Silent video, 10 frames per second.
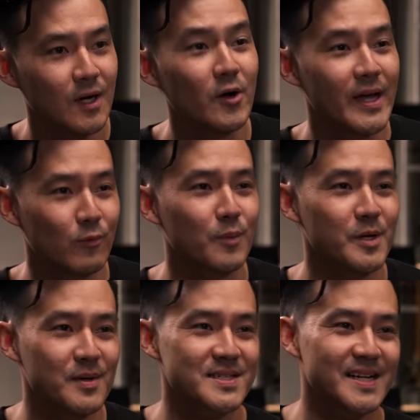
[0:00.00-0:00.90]
Oh yeah, Romeo kiss.
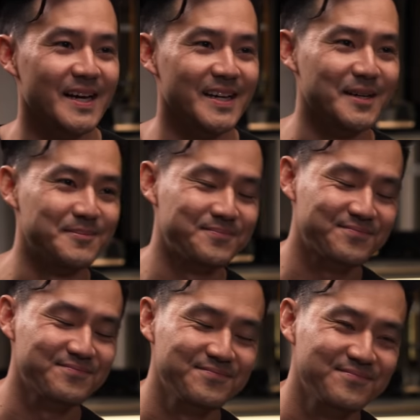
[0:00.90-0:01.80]
Must Die. Yeah. yeah, and he
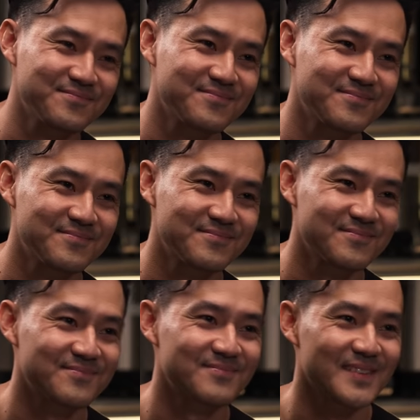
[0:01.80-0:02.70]
was supposed to kiss
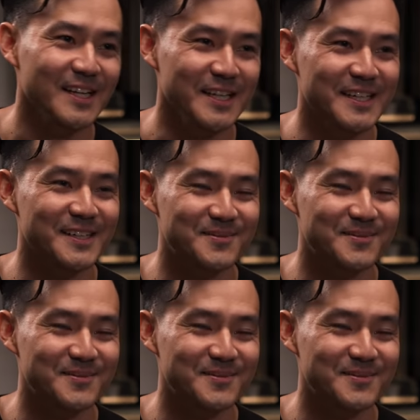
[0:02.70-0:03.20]
the oh, the,